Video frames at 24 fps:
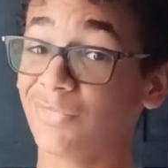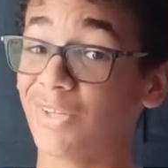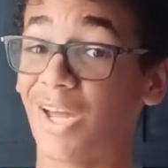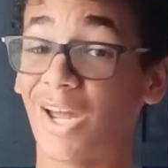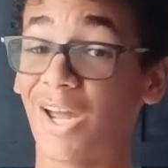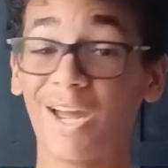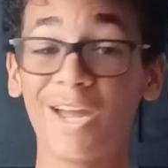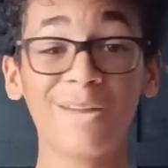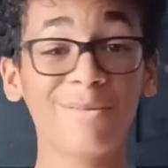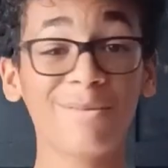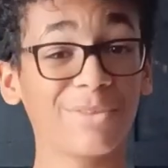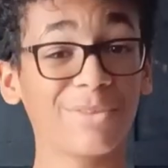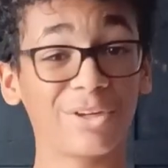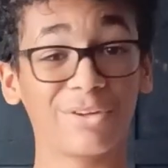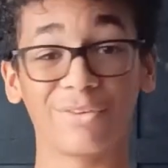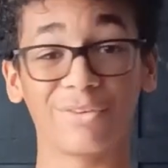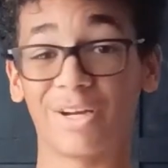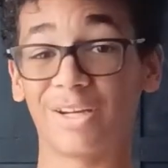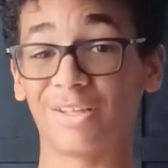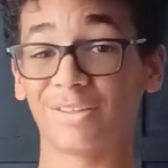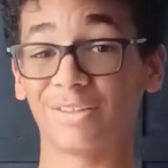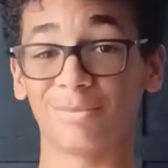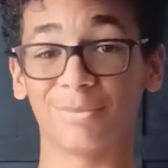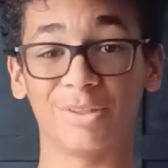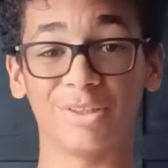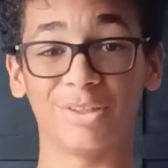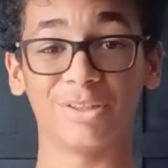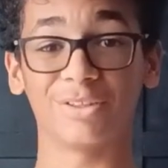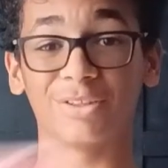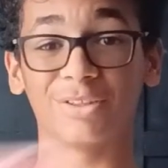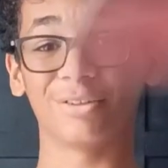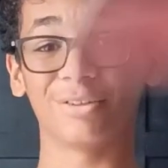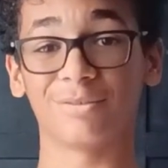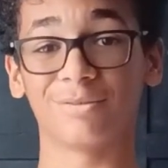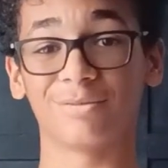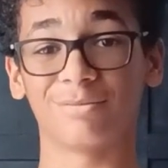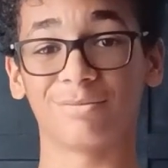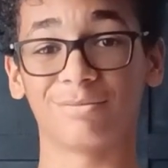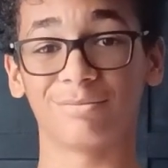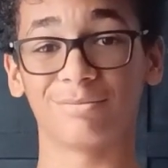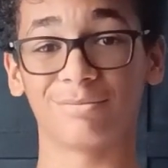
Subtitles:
I am the greatest magician.